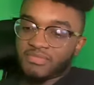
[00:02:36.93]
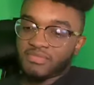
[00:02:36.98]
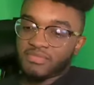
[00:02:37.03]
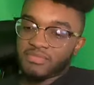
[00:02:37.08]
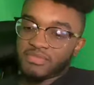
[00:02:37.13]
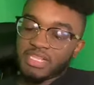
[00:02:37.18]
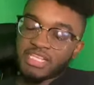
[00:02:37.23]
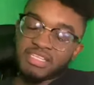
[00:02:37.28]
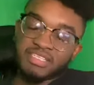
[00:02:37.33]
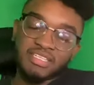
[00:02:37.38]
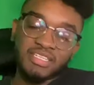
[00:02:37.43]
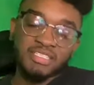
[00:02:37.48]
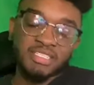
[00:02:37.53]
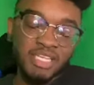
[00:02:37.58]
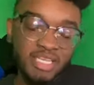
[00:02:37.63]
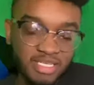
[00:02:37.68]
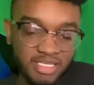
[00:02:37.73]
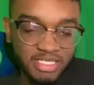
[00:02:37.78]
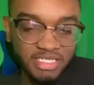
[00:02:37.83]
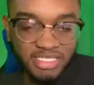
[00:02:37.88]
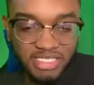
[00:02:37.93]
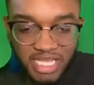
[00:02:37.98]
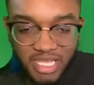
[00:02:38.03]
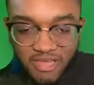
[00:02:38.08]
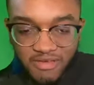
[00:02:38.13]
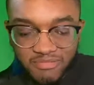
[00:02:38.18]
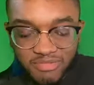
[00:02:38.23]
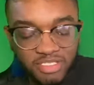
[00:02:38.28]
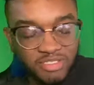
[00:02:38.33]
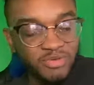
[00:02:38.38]
needs to tuck his
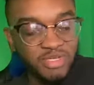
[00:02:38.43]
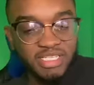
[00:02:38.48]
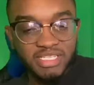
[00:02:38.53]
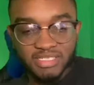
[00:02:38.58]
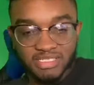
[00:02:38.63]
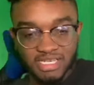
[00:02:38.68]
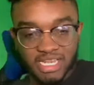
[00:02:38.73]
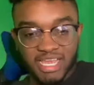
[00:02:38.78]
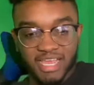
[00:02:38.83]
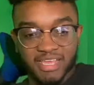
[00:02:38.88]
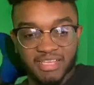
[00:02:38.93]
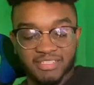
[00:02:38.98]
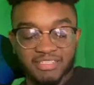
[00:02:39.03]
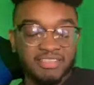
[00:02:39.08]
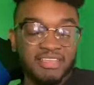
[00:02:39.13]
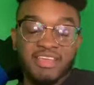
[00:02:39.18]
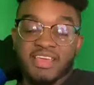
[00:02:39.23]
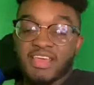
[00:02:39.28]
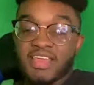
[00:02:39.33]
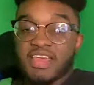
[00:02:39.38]
tail between his legs